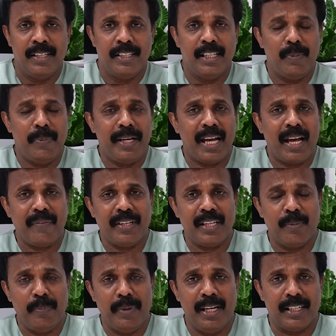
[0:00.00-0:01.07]
They'll be
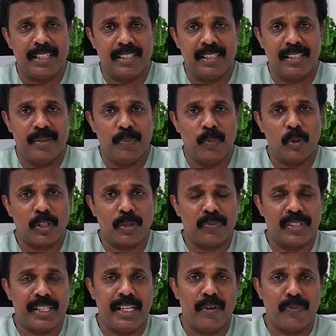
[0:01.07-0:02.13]
having a milk. Both
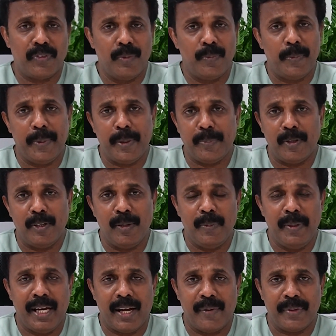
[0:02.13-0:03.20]
of three of the people
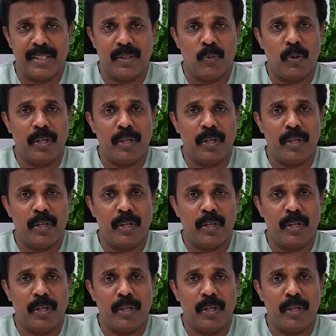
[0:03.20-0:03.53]
will be having a,